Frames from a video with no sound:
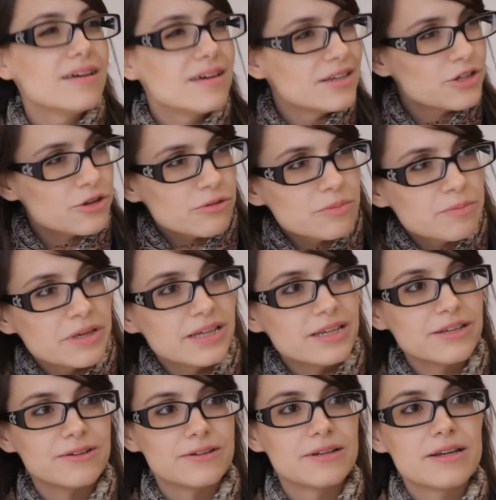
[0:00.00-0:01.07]
In your
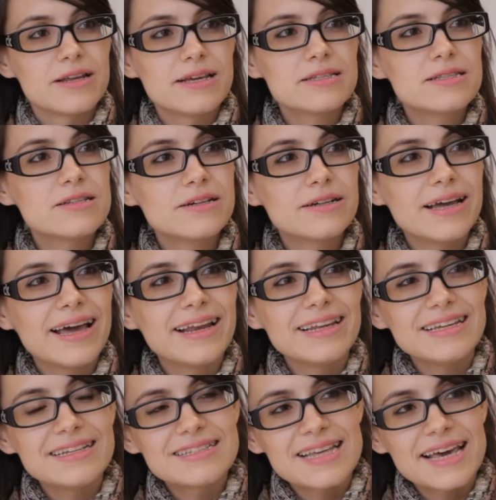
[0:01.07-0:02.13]
opinion, is there
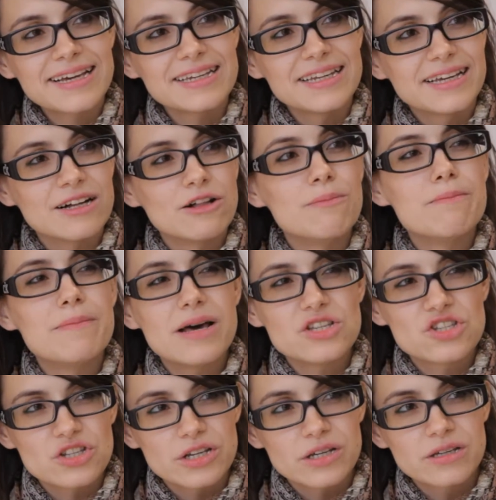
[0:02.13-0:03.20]
any technical
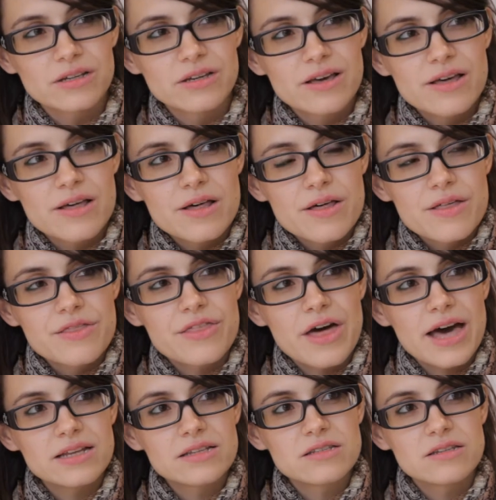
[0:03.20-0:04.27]
measure
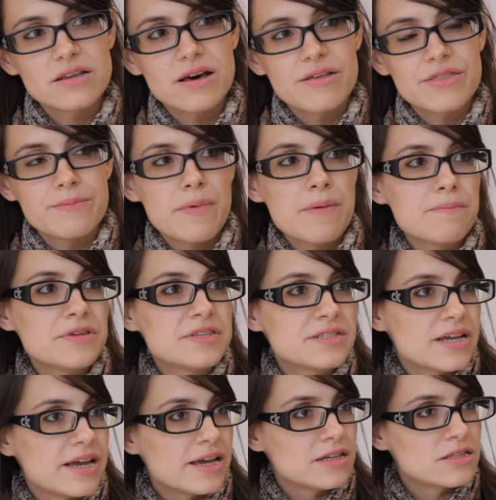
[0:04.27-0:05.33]
that uh, the member
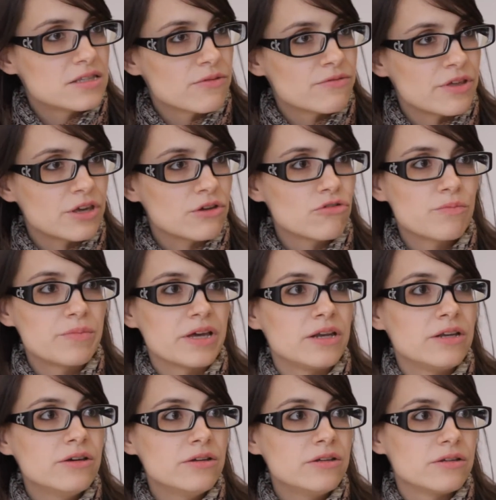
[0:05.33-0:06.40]
states of the
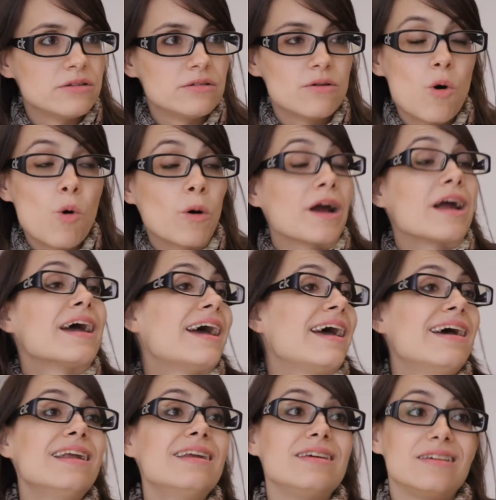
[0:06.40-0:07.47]
European Union or
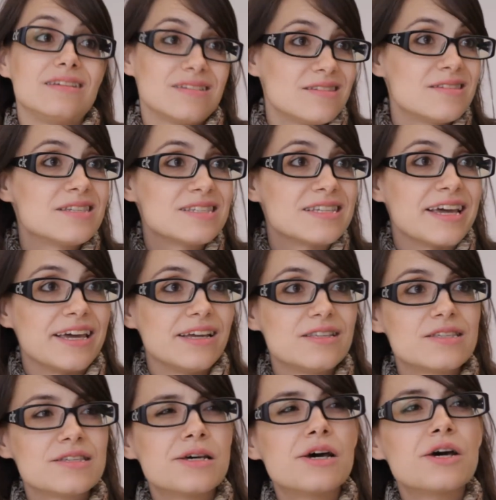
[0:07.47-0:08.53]
any
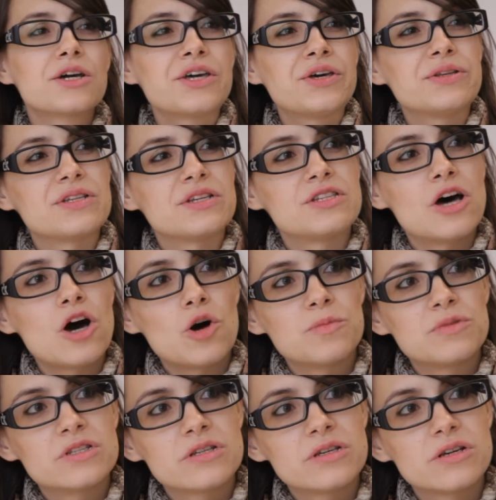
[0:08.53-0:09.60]
states could
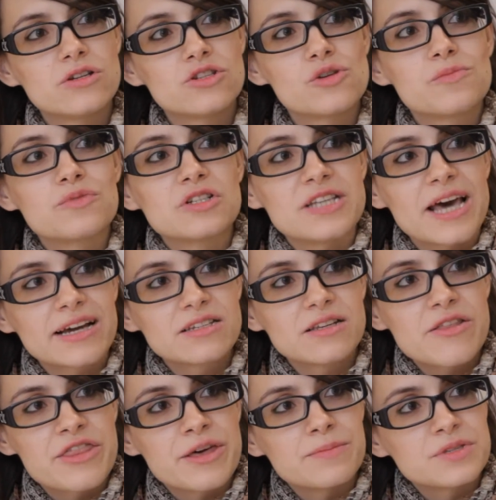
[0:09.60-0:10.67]
adopt to
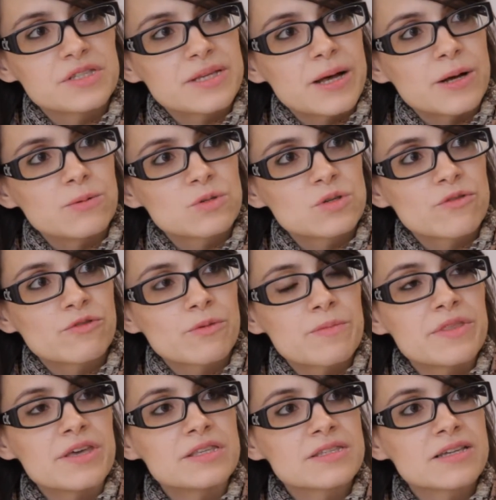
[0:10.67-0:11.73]
protect themselves
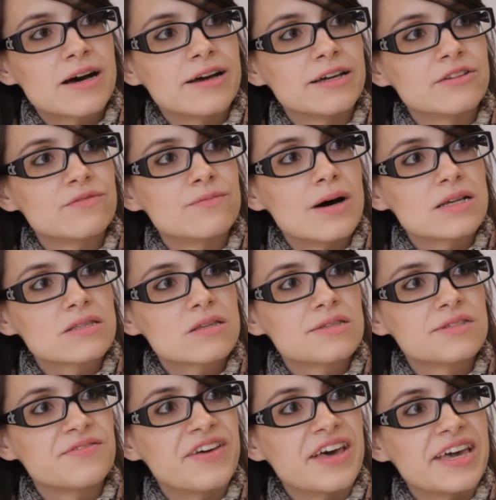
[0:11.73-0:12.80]
from this kind of mass
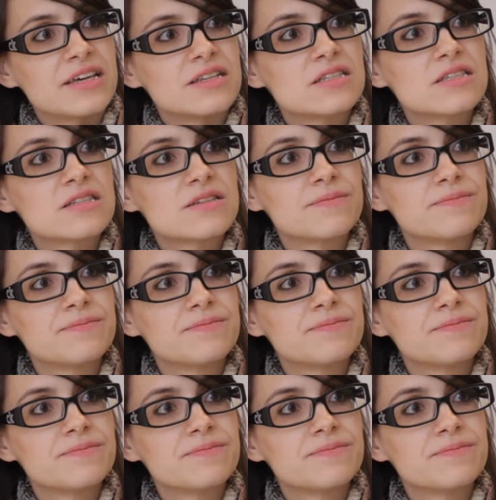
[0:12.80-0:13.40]
surveillance?